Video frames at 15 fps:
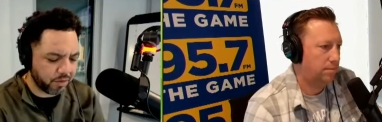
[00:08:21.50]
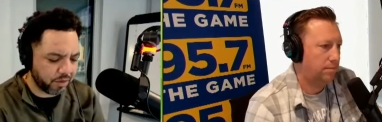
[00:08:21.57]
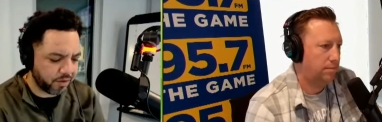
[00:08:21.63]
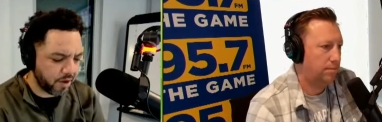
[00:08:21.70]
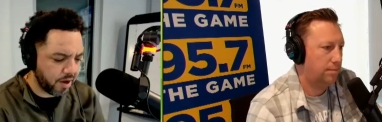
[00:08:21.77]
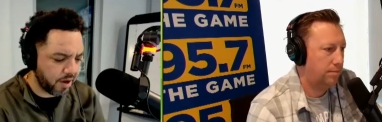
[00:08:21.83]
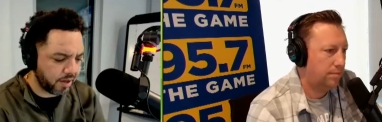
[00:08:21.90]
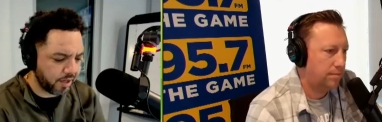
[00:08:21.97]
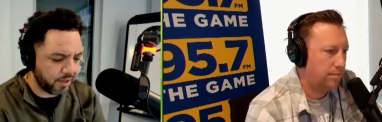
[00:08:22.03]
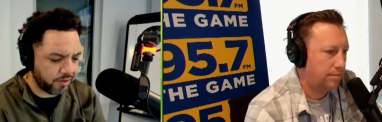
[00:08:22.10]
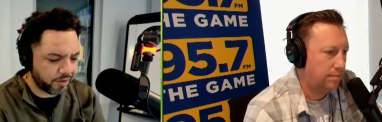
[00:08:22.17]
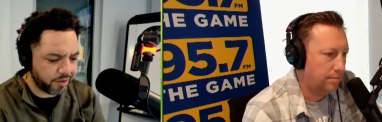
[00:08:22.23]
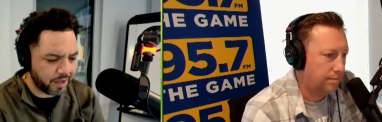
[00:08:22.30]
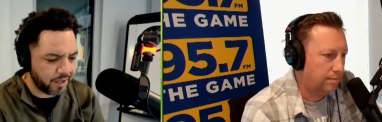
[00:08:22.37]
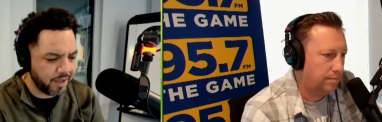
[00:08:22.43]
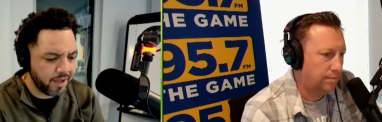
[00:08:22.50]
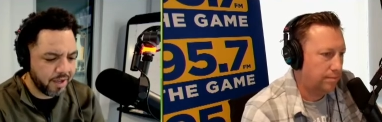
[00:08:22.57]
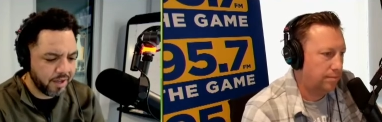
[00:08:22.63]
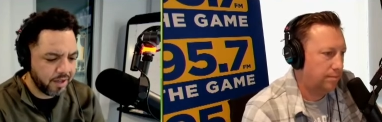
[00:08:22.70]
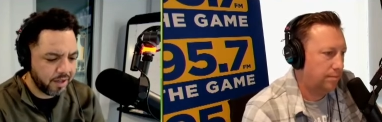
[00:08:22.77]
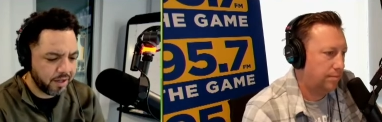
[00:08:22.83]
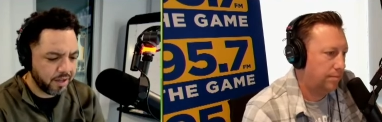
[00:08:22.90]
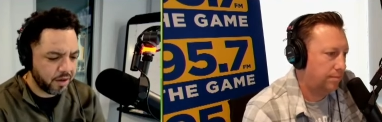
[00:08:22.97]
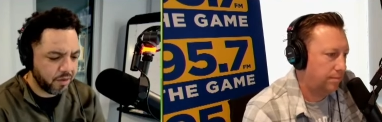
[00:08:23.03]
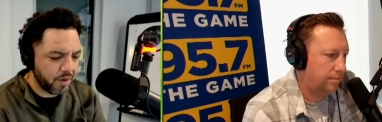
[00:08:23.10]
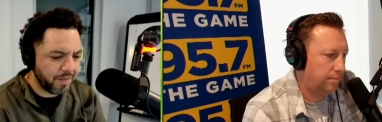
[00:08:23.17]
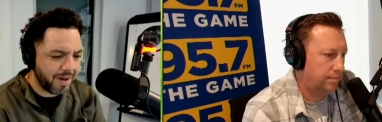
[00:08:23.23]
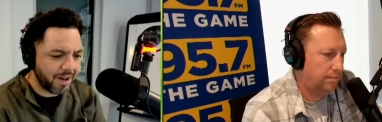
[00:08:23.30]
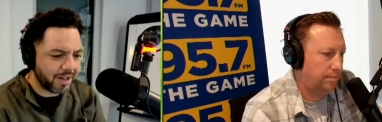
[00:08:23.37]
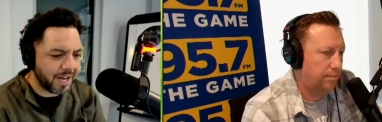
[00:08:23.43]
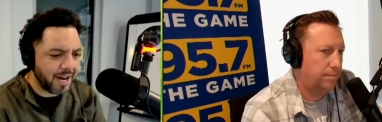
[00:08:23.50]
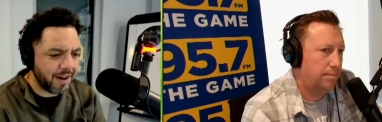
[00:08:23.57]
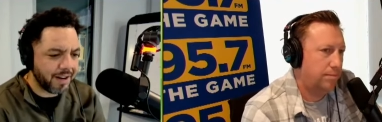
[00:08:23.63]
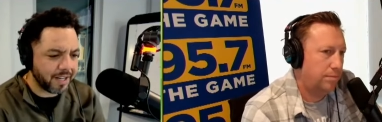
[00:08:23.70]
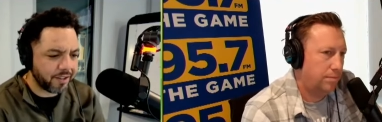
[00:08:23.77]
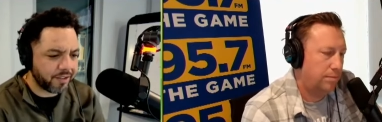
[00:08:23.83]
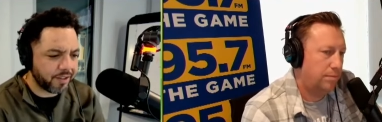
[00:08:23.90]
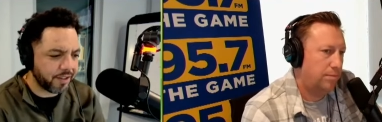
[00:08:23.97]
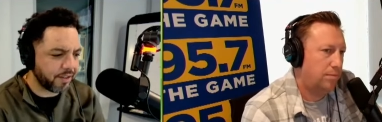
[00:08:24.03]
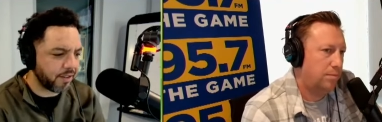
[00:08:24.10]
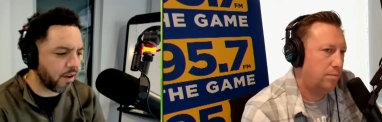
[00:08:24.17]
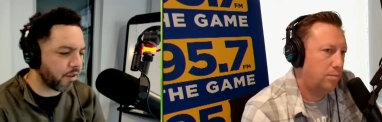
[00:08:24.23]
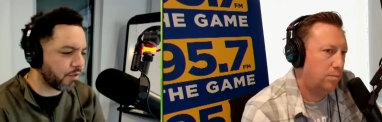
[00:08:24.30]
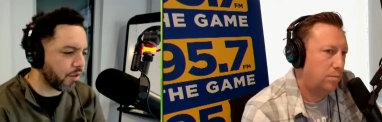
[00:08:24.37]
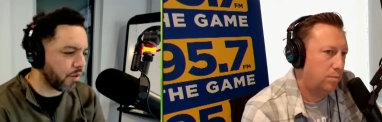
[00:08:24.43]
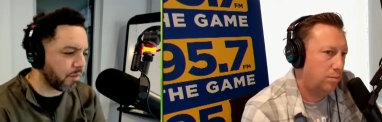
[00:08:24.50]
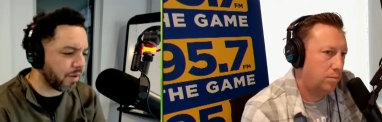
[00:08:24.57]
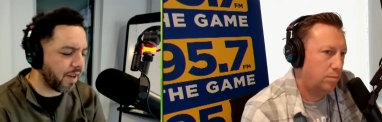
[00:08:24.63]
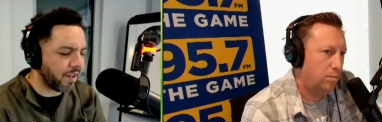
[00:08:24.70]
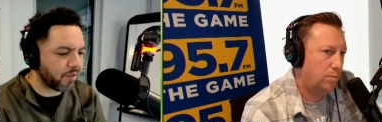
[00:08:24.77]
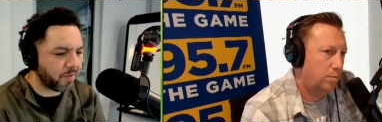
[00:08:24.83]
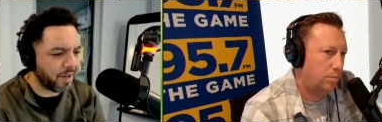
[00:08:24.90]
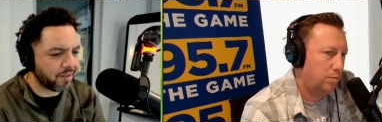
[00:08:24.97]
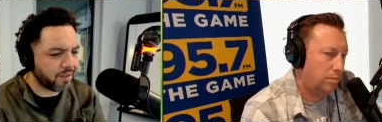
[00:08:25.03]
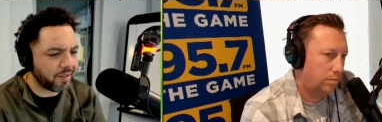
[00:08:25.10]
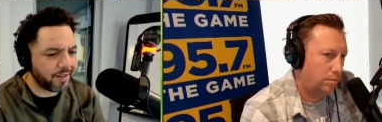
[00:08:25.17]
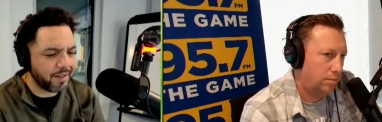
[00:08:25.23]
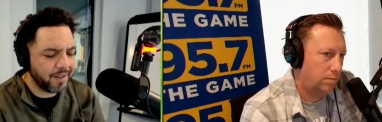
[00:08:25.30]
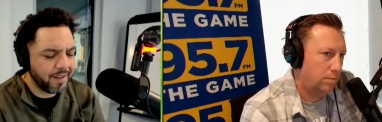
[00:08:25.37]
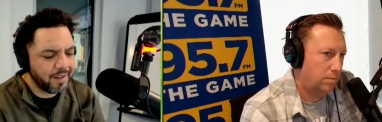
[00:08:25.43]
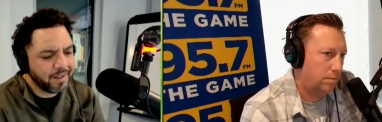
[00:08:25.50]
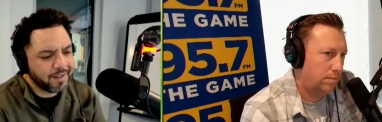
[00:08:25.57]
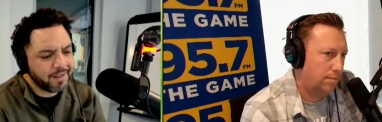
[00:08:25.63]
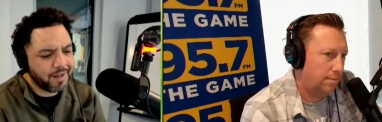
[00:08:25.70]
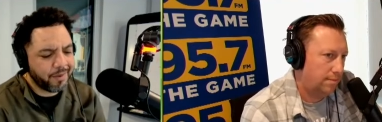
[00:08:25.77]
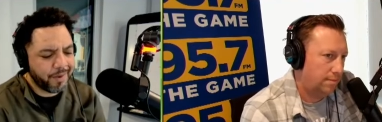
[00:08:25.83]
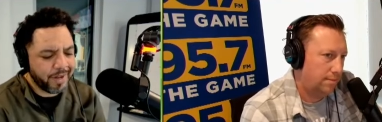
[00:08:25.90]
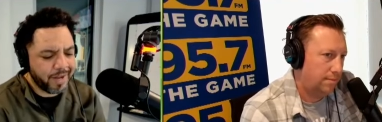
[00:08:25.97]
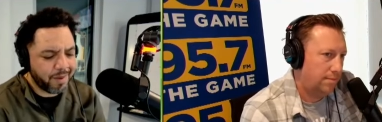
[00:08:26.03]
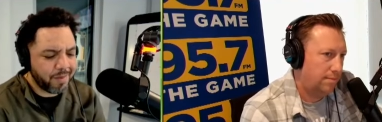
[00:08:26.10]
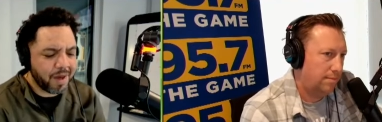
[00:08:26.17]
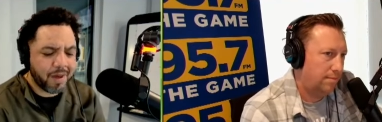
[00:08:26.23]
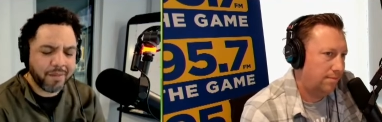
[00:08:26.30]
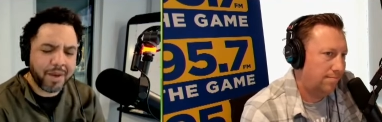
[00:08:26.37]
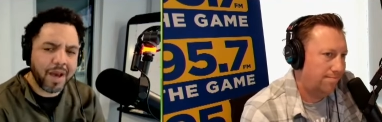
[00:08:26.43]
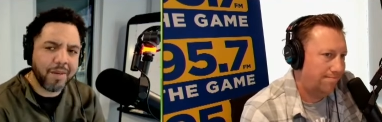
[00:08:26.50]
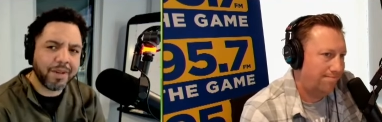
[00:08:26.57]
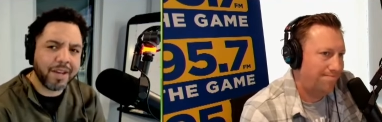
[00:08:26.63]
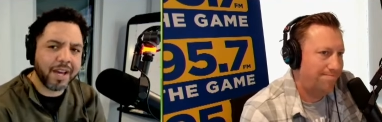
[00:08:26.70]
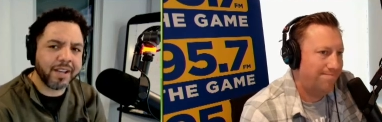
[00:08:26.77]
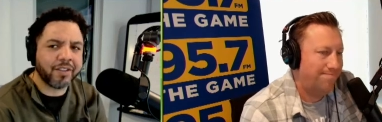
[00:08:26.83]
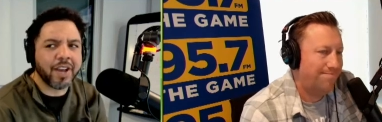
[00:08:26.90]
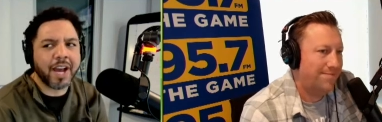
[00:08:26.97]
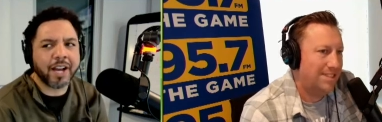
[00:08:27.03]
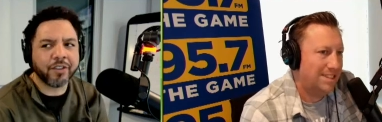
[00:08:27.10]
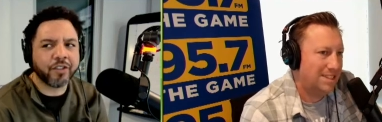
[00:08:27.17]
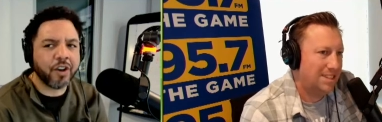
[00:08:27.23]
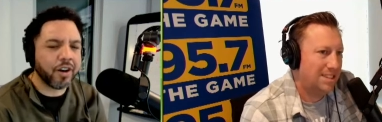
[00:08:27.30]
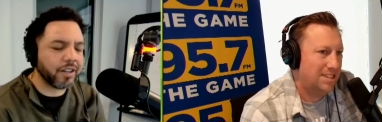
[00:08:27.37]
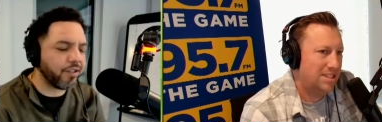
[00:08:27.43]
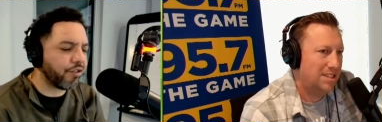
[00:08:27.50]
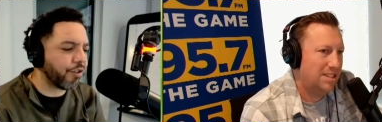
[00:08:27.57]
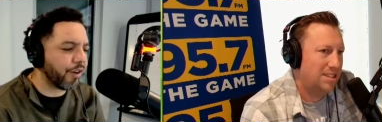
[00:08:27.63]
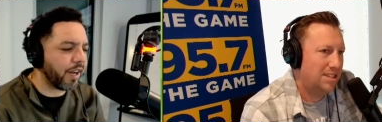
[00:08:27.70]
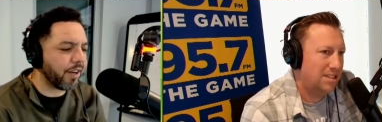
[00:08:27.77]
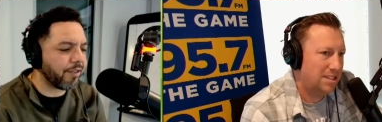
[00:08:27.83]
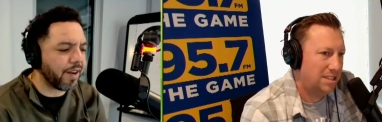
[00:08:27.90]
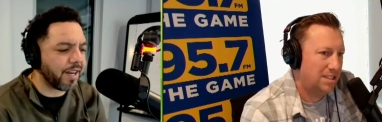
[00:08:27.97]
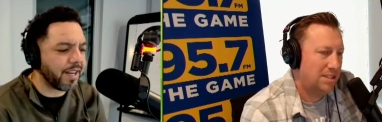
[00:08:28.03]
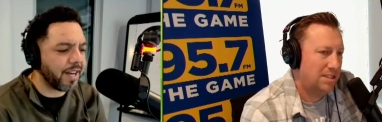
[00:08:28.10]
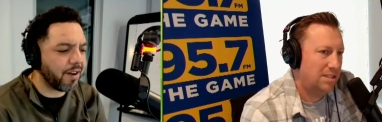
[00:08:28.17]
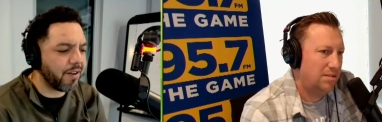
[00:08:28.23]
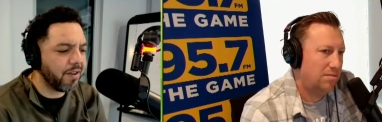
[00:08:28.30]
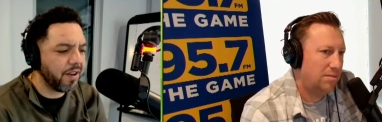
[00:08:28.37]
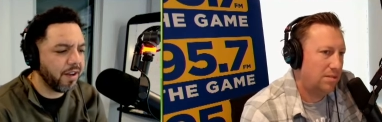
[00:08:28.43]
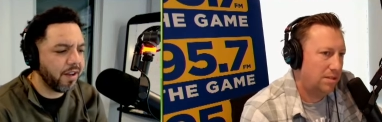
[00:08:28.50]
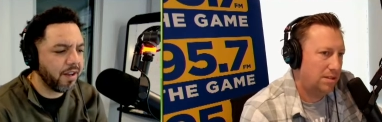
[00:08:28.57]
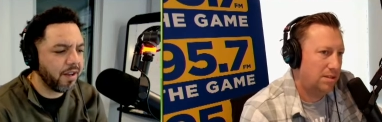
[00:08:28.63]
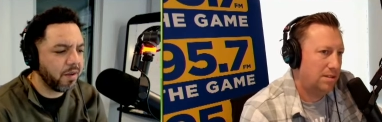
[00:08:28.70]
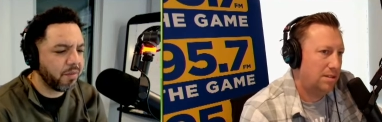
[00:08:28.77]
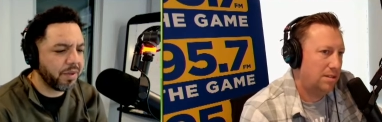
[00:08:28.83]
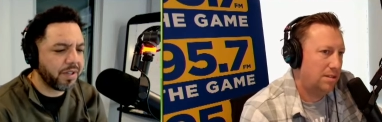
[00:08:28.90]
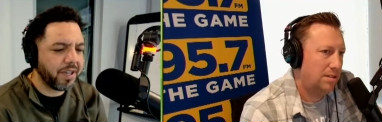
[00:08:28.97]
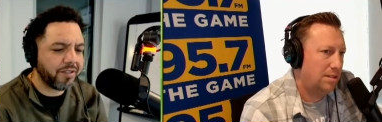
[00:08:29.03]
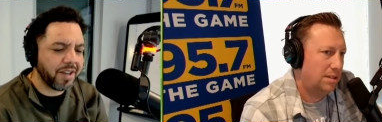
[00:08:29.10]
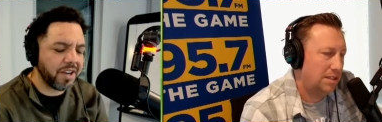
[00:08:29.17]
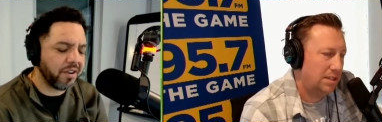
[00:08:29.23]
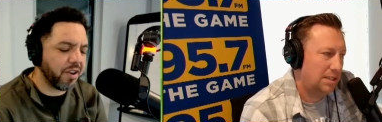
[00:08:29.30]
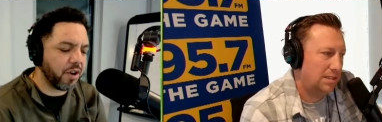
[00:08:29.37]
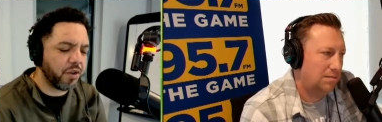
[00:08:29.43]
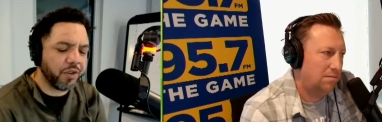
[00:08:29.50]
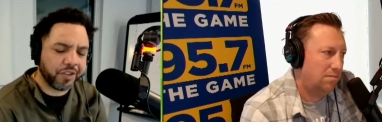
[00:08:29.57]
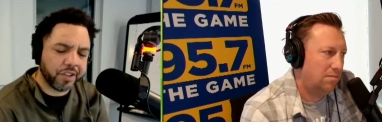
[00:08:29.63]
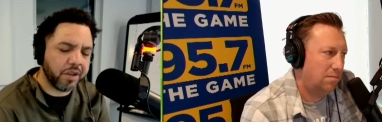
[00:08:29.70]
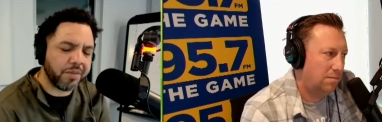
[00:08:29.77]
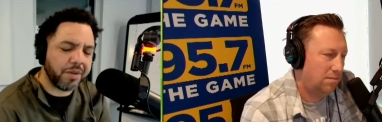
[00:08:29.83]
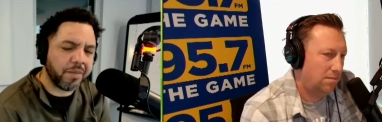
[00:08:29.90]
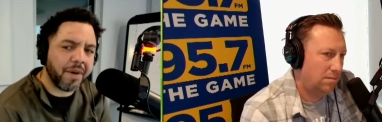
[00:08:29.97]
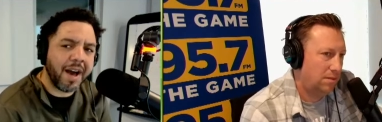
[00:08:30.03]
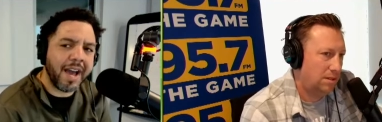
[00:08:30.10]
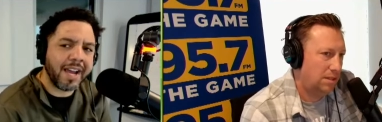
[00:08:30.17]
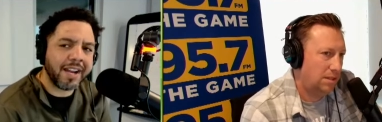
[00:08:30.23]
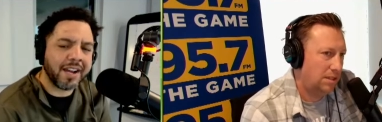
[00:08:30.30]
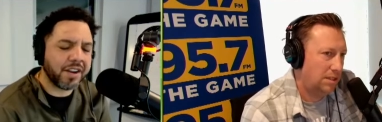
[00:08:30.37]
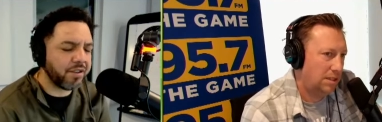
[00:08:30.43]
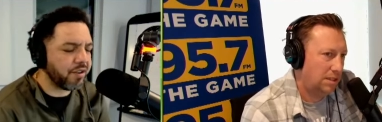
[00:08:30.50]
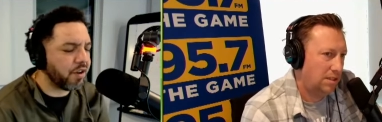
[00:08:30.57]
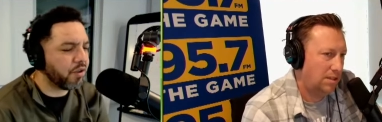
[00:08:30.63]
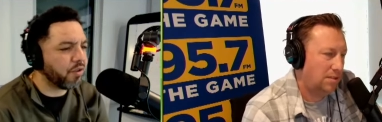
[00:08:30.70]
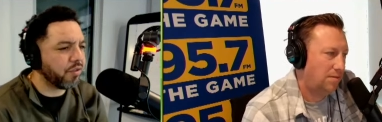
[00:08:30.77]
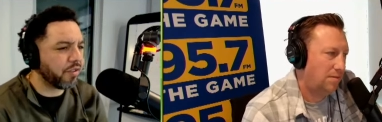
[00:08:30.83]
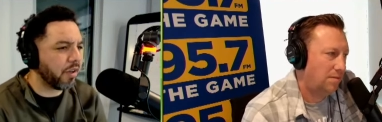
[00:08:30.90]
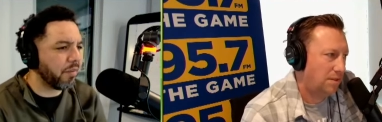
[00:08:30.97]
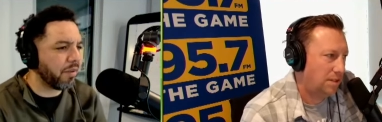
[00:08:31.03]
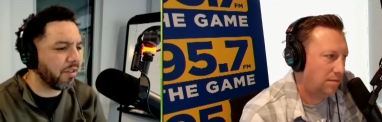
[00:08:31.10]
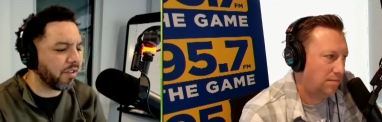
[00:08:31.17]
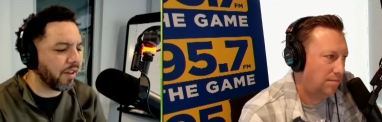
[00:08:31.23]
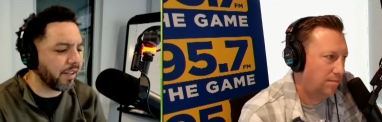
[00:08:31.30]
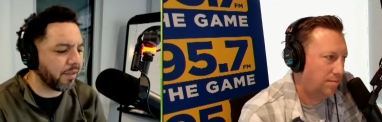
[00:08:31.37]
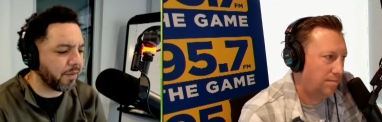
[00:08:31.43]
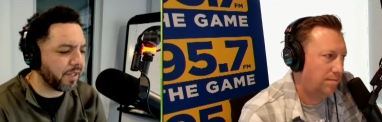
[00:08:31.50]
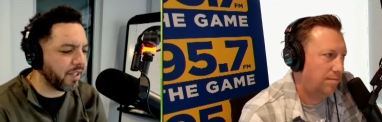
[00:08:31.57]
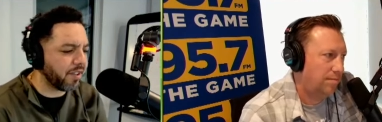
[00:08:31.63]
Speaker 1: talking. He's like you know, what about Kyle Harrison, the long term prospects? And you know what? I'm I'm I'm kind of tired of talking trade right now because I don't know who's going to be buying. I don't know who's going to be selling because